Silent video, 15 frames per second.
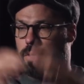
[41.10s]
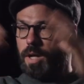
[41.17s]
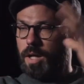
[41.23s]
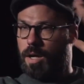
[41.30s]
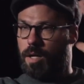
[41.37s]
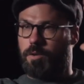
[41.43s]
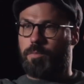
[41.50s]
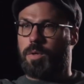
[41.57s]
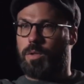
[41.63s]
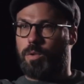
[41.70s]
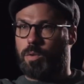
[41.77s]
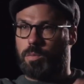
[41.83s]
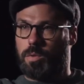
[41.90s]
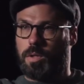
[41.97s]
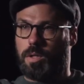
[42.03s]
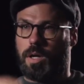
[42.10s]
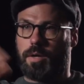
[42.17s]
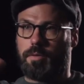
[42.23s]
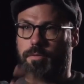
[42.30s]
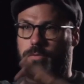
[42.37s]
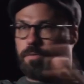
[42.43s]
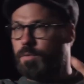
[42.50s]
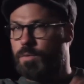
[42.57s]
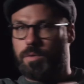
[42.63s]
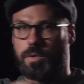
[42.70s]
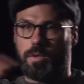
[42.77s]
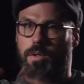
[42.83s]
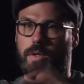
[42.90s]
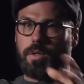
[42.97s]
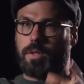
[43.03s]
get out of my normal life, or, you know,